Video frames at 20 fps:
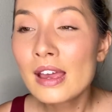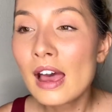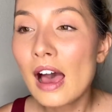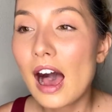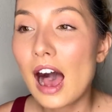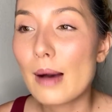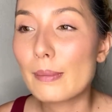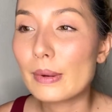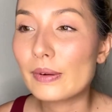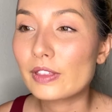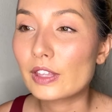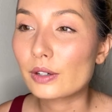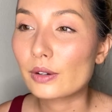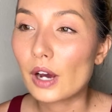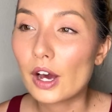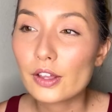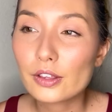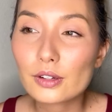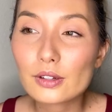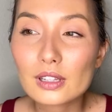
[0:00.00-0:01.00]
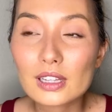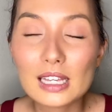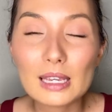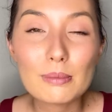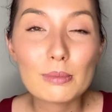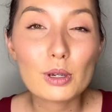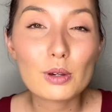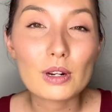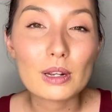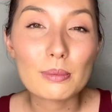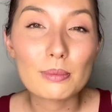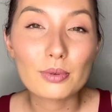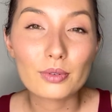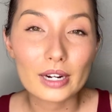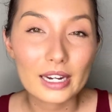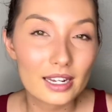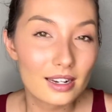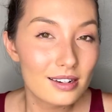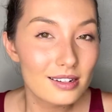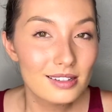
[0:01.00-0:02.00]
Um, if there are other Clean Beauty
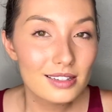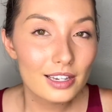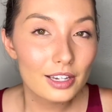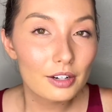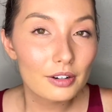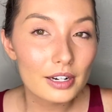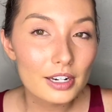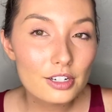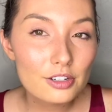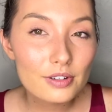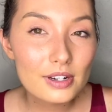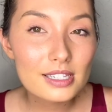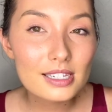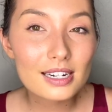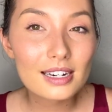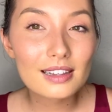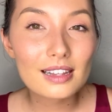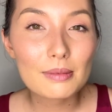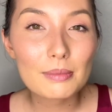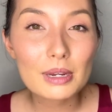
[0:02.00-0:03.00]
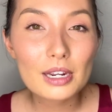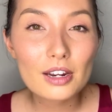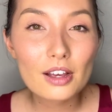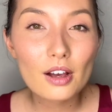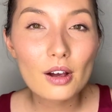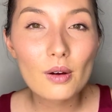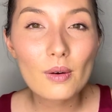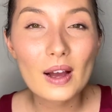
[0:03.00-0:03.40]
brands that you're interested in, let me know.